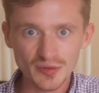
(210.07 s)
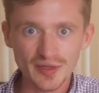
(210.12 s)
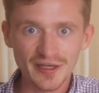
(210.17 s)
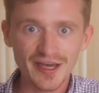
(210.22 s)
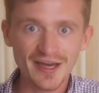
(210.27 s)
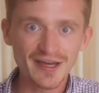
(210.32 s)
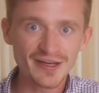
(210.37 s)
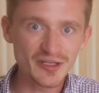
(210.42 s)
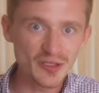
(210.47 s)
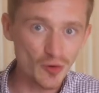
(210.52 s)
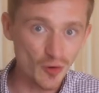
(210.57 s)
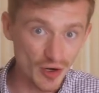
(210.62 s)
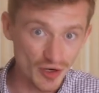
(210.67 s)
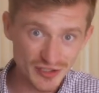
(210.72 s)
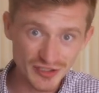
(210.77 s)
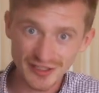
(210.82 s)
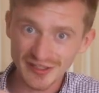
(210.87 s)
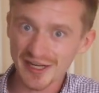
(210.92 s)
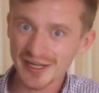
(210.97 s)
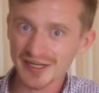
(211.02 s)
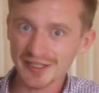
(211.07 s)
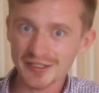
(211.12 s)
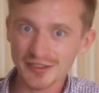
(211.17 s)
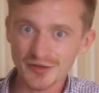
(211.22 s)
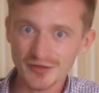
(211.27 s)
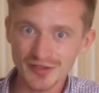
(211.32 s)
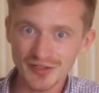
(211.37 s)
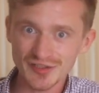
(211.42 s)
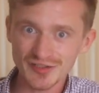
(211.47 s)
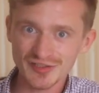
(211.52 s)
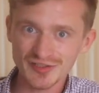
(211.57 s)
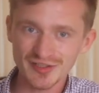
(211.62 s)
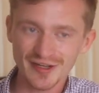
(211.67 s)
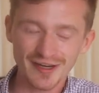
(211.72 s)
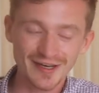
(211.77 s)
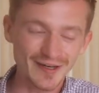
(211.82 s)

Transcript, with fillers: So again, you are seeing that increase.